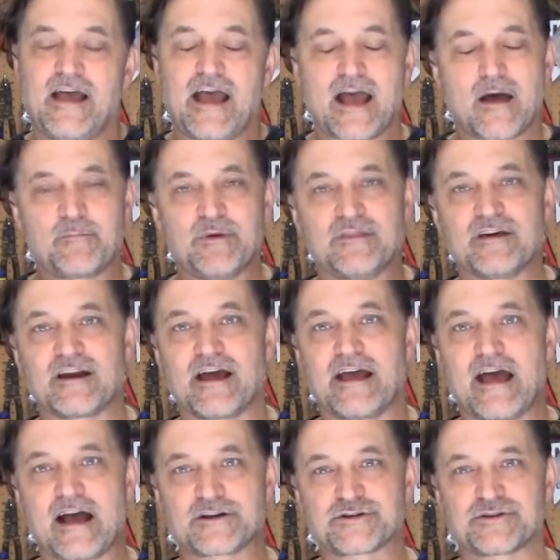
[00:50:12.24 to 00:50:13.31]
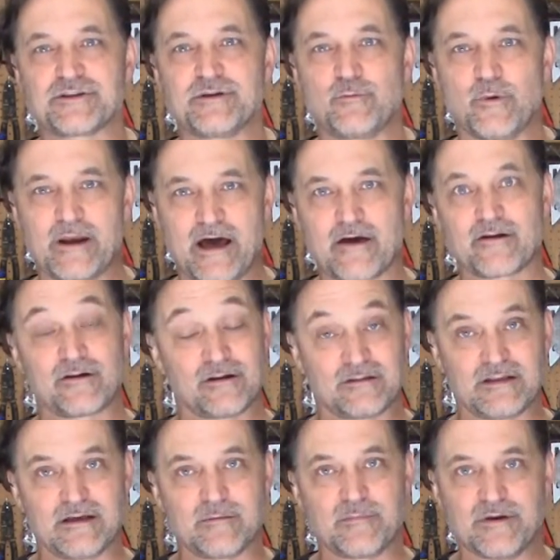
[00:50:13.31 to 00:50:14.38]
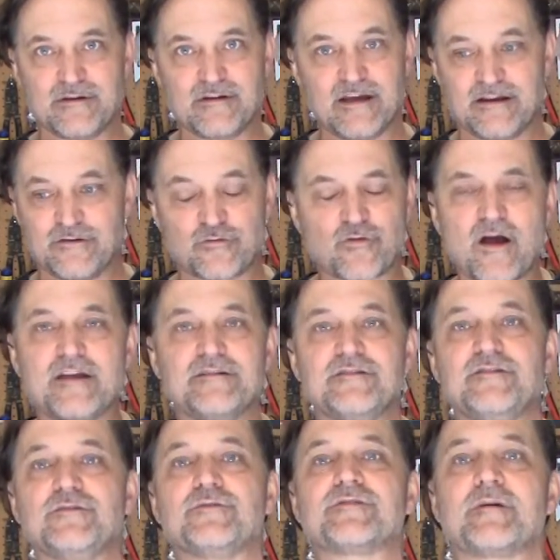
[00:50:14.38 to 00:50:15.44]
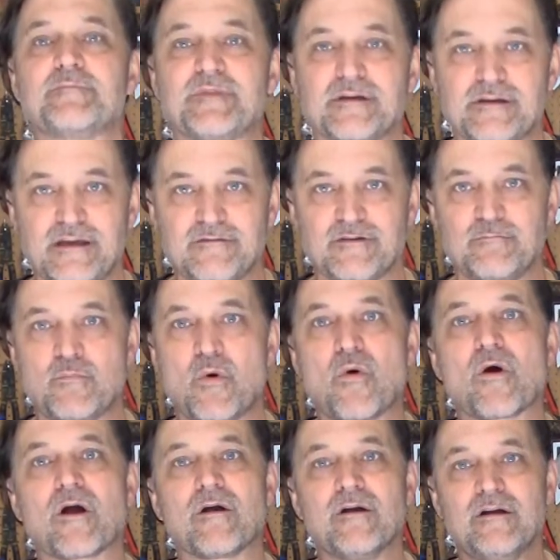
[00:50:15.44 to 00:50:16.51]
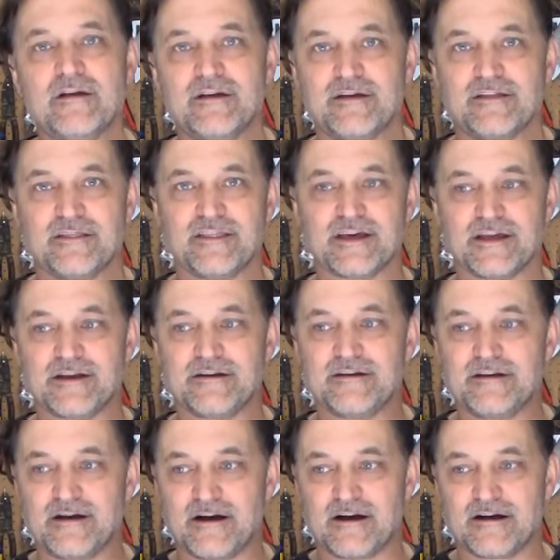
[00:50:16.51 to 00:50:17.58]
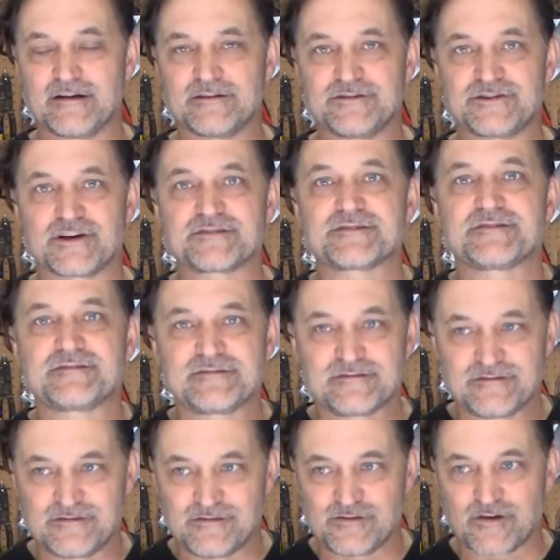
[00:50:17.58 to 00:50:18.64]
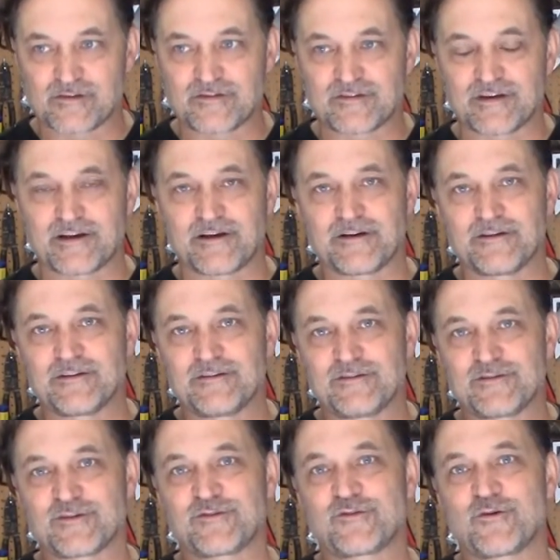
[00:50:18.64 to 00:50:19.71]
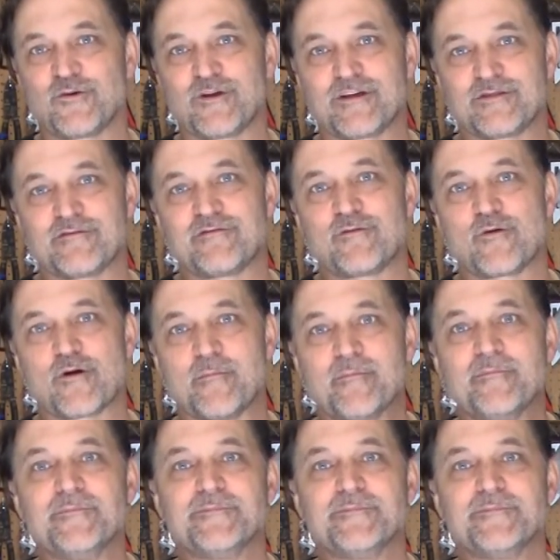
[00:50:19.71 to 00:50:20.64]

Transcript: happy that I actually went out on a limb and tried to do something even more than just turning the form.